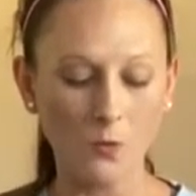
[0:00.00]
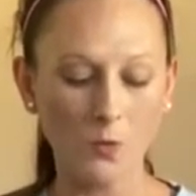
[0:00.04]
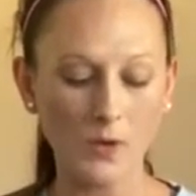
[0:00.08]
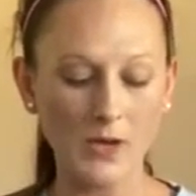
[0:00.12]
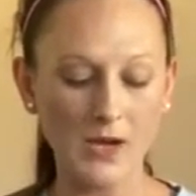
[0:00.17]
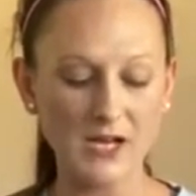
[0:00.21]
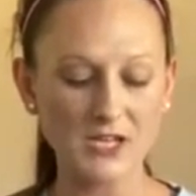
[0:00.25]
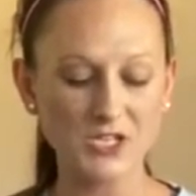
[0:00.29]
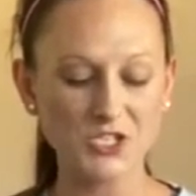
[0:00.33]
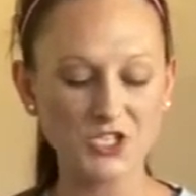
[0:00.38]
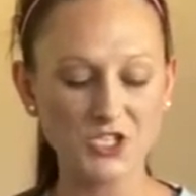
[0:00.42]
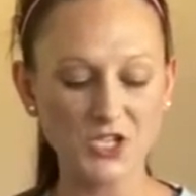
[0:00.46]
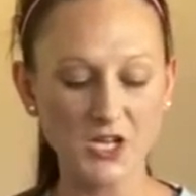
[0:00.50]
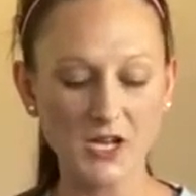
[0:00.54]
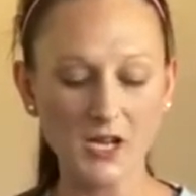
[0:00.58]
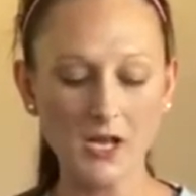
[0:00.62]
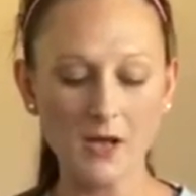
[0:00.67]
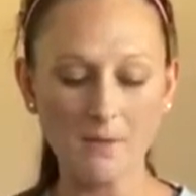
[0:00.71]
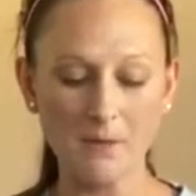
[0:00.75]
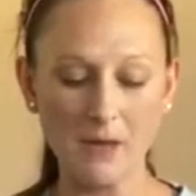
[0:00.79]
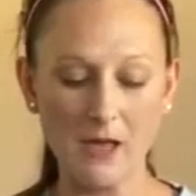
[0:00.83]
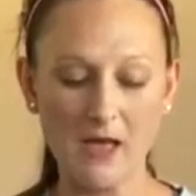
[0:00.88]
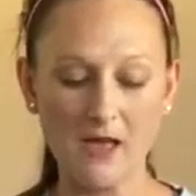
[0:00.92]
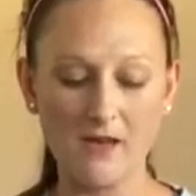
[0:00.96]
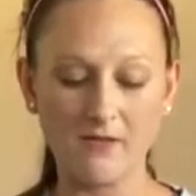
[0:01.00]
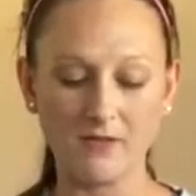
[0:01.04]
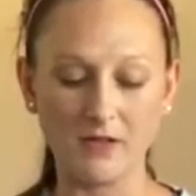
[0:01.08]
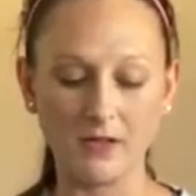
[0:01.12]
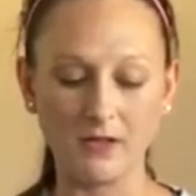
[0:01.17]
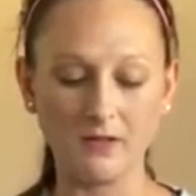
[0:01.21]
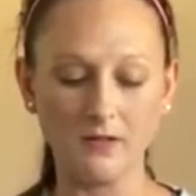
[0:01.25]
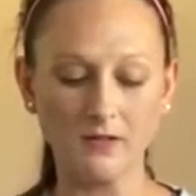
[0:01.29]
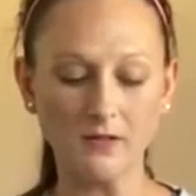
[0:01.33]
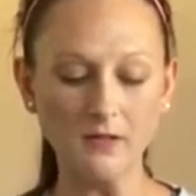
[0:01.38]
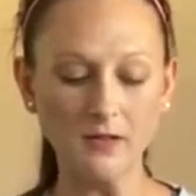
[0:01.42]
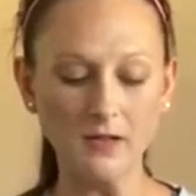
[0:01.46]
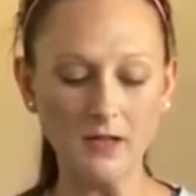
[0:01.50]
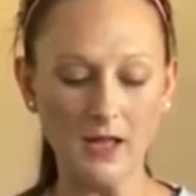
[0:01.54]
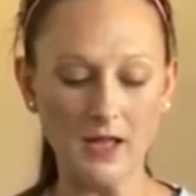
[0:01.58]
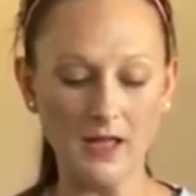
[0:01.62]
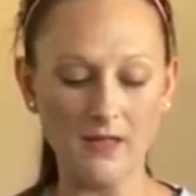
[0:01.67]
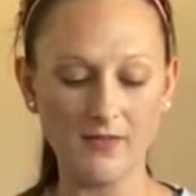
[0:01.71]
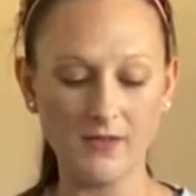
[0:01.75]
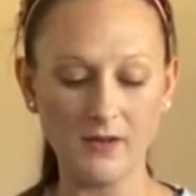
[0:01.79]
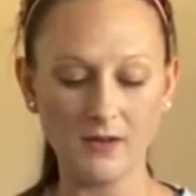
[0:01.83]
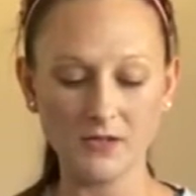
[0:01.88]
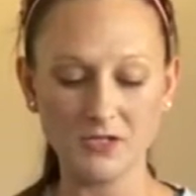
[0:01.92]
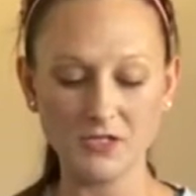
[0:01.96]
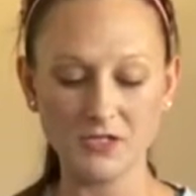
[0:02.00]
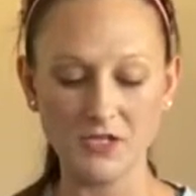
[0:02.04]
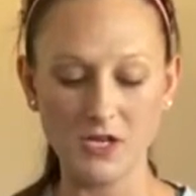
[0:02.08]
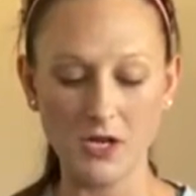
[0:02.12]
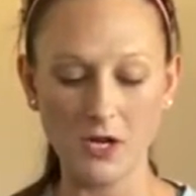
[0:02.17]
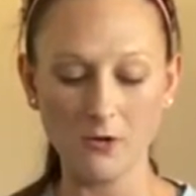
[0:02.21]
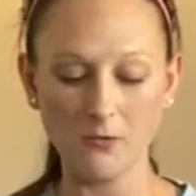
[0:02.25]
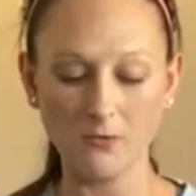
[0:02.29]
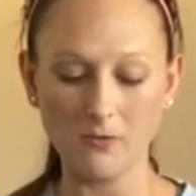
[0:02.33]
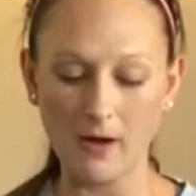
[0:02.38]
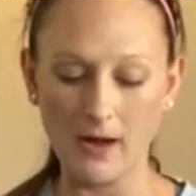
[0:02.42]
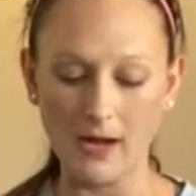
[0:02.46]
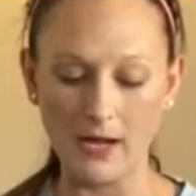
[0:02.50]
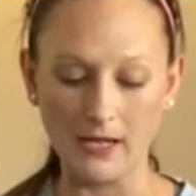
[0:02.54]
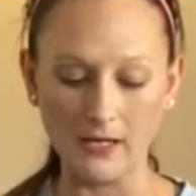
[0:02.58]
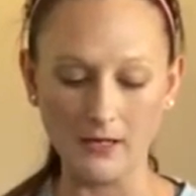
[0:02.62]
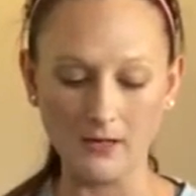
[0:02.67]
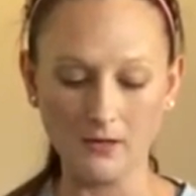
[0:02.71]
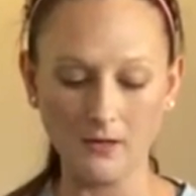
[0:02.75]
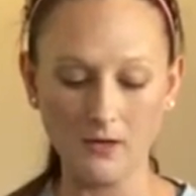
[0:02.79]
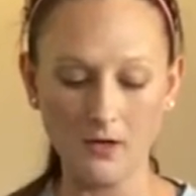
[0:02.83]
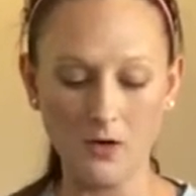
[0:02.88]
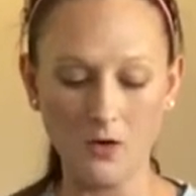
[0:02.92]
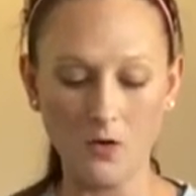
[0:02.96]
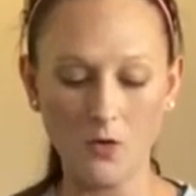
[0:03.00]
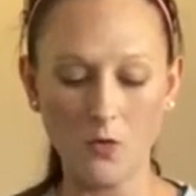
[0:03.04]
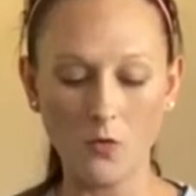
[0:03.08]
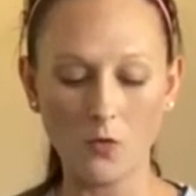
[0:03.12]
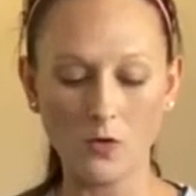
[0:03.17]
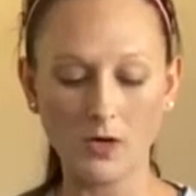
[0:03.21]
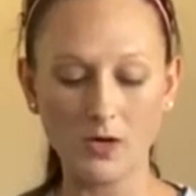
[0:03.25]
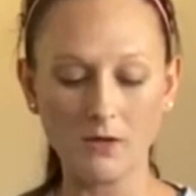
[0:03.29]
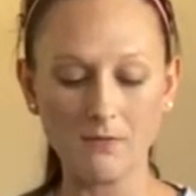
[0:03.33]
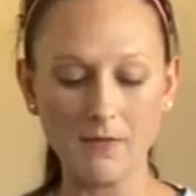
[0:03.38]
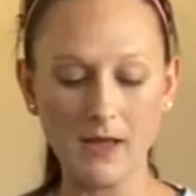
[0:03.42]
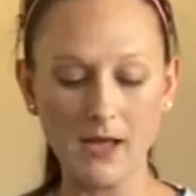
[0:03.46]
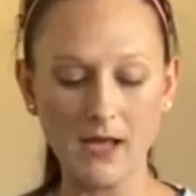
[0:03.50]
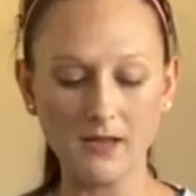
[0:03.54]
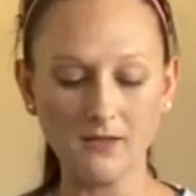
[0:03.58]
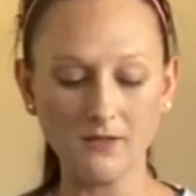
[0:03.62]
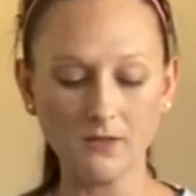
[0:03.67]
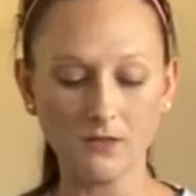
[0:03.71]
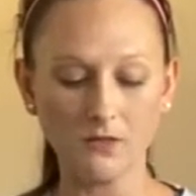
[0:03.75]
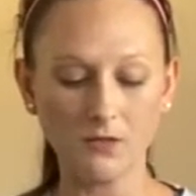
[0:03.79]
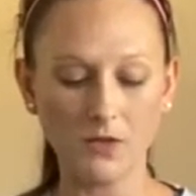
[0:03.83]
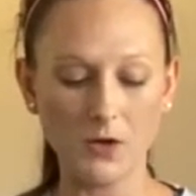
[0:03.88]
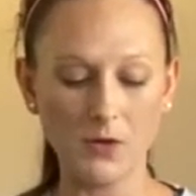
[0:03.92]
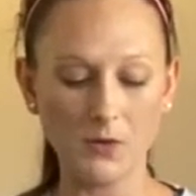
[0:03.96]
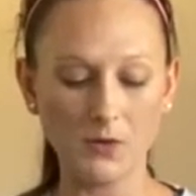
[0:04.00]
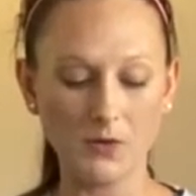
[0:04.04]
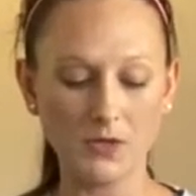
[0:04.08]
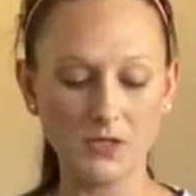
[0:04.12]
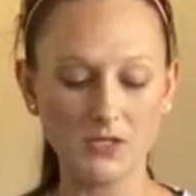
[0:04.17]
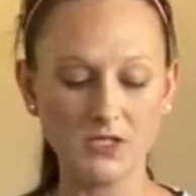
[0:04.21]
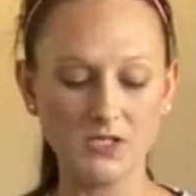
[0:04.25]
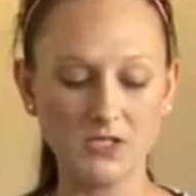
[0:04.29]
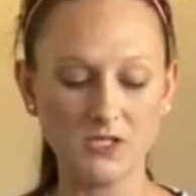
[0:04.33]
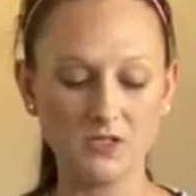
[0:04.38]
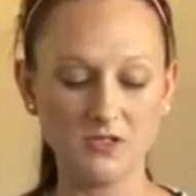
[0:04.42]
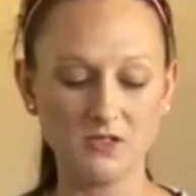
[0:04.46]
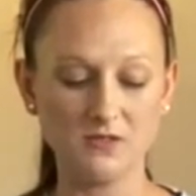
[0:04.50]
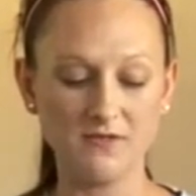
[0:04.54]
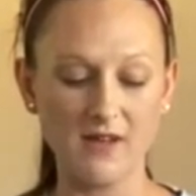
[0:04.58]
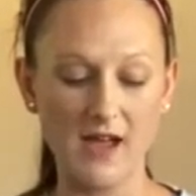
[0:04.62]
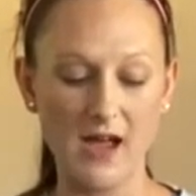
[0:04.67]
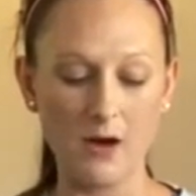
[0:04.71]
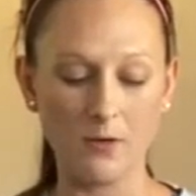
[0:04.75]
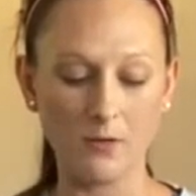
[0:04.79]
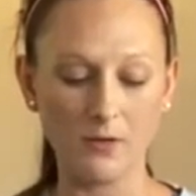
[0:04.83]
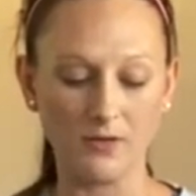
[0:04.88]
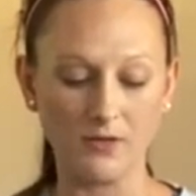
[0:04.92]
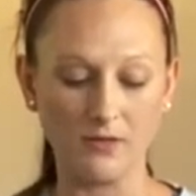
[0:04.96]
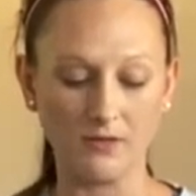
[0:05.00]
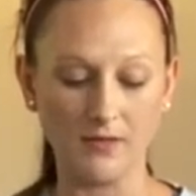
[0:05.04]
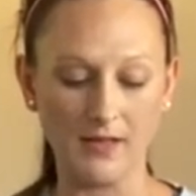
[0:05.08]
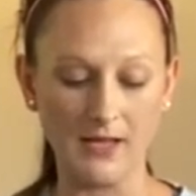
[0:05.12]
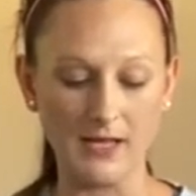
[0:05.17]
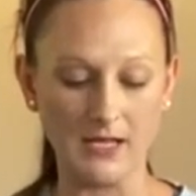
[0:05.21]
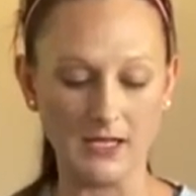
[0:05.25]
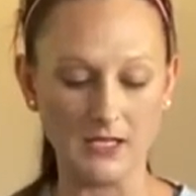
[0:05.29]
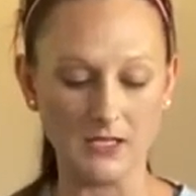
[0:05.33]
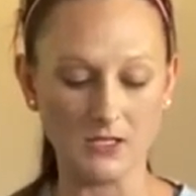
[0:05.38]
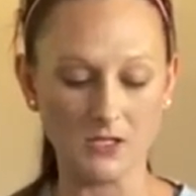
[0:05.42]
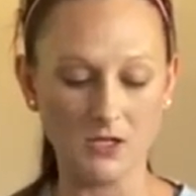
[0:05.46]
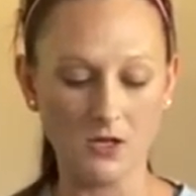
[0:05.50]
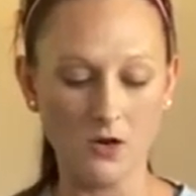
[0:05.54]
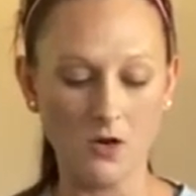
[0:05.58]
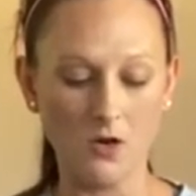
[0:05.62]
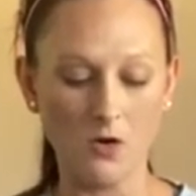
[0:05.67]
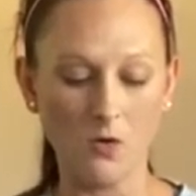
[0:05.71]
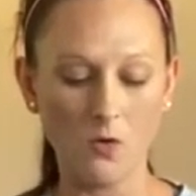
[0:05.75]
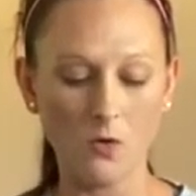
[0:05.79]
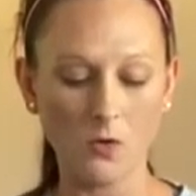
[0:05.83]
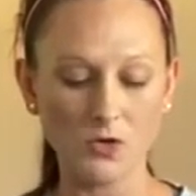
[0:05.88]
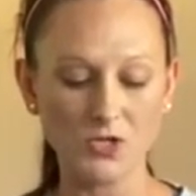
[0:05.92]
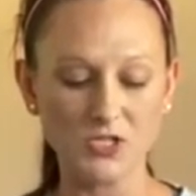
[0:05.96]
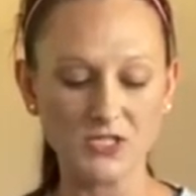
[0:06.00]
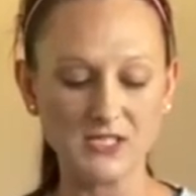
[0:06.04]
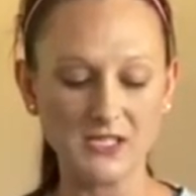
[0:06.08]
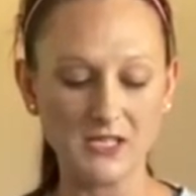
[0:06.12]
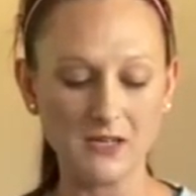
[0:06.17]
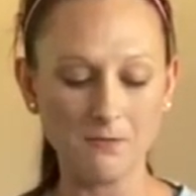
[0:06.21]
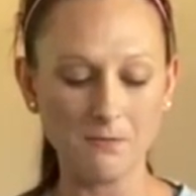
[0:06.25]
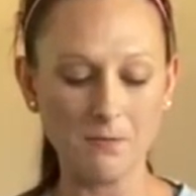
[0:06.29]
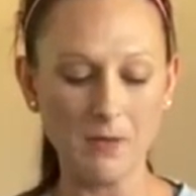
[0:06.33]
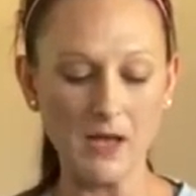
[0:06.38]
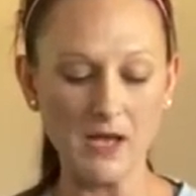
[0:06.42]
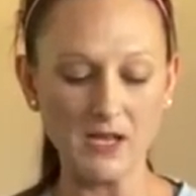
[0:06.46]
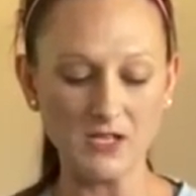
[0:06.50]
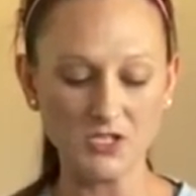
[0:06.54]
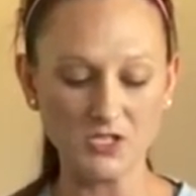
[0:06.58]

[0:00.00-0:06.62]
"When I shut up heaven and there is no rain, or command the locusts to devour the land, or send